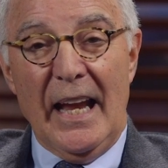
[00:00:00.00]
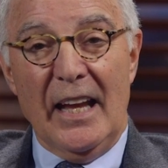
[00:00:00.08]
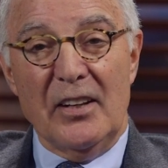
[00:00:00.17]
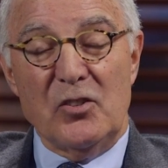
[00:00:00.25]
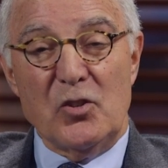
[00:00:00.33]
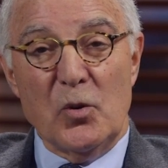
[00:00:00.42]

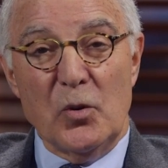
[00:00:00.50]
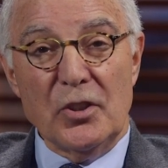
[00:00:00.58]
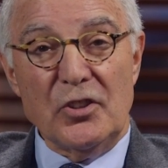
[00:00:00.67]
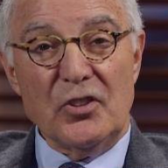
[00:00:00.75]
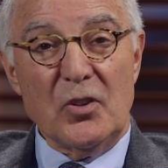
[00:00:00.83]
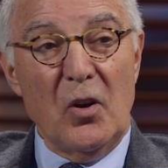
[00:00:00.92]
And
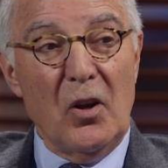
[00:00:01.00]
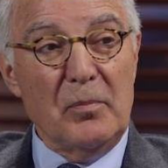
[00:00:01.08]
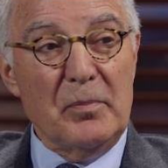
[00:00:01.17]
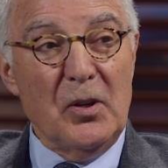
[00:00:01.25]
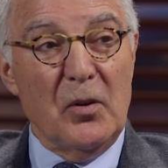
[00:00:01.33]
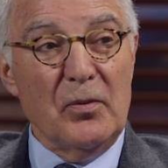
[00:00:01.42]
George
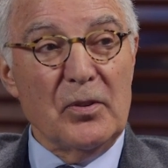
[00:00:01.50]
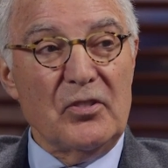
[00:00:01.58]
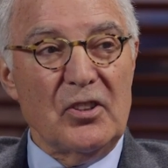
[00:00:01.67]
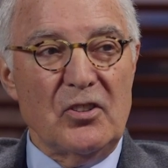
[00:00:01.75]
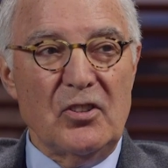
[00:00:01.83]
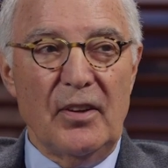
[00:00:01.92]
called me over. He
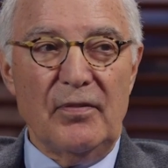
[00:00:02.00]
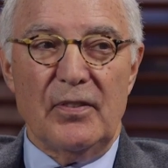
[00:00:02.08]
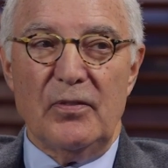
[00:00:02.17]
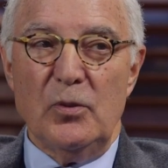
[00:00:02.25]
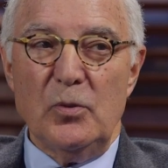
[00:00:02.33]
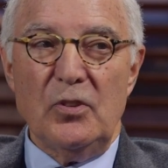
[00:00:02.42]
said, Jeff,
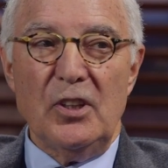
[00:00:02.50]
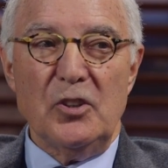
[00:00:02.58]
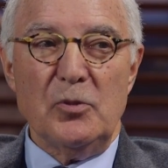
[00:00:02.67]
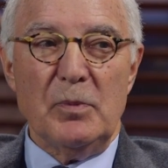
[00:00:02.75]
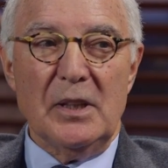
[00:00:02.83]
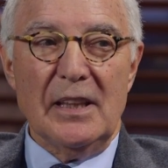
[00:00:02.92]
if you
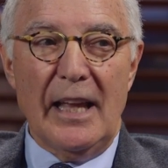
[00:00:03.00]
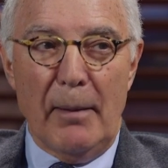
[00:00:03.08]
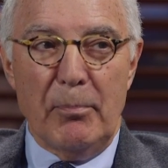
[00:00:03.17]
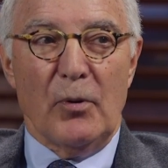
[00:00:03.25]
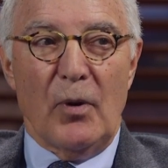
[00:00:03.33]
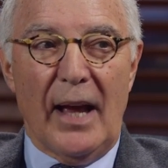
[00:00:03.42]
teach me
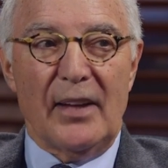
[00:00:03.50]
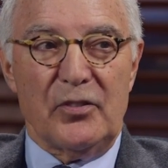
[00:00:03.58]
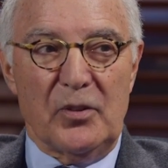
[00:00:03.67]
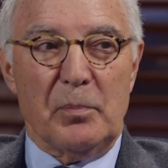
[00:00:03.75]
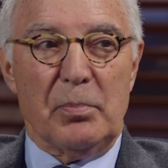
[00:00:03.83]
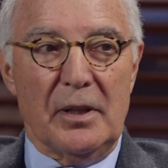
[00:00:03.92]

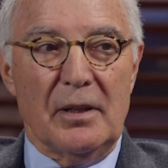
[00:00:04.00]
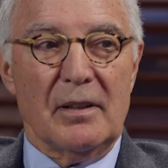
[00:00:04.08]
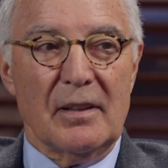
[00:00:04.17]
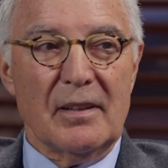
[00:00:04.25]
laparoscopy,